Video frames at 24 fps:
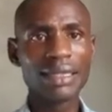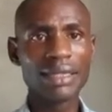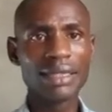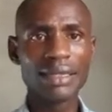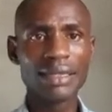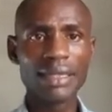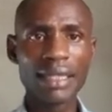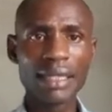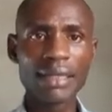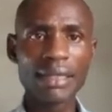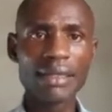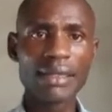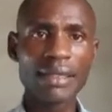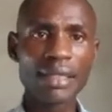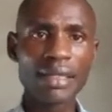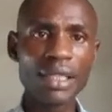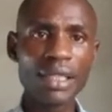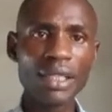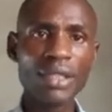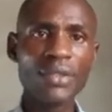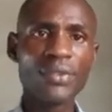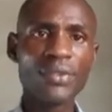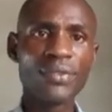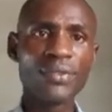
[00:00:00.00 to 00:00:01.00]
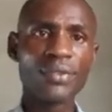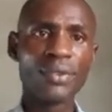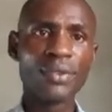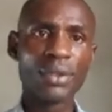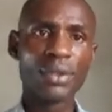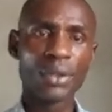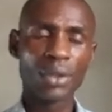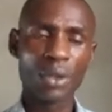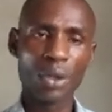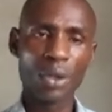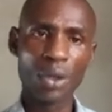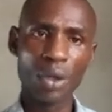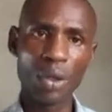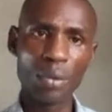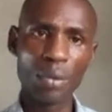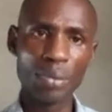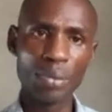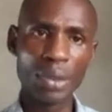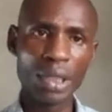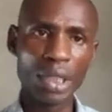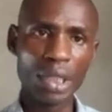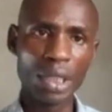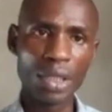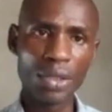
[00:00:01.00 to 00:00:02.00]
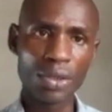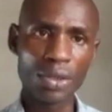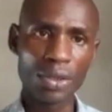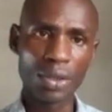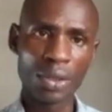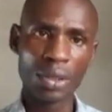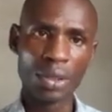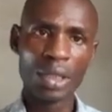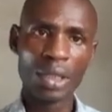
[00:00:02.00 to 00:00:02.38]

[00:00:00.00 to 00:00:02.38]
dative combination.